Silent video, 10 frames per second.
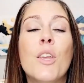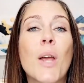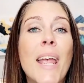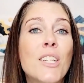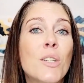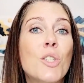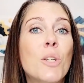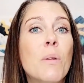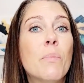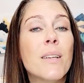Your agent
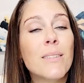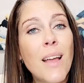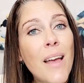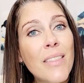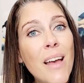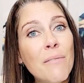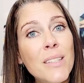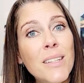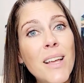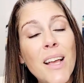should be present at that
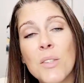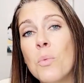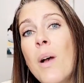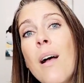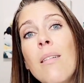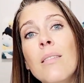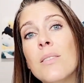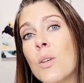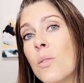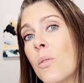visit as well,
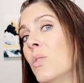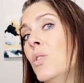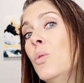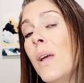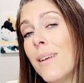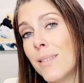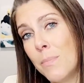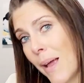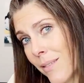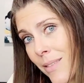so do
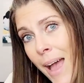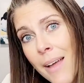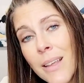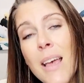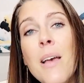expect that.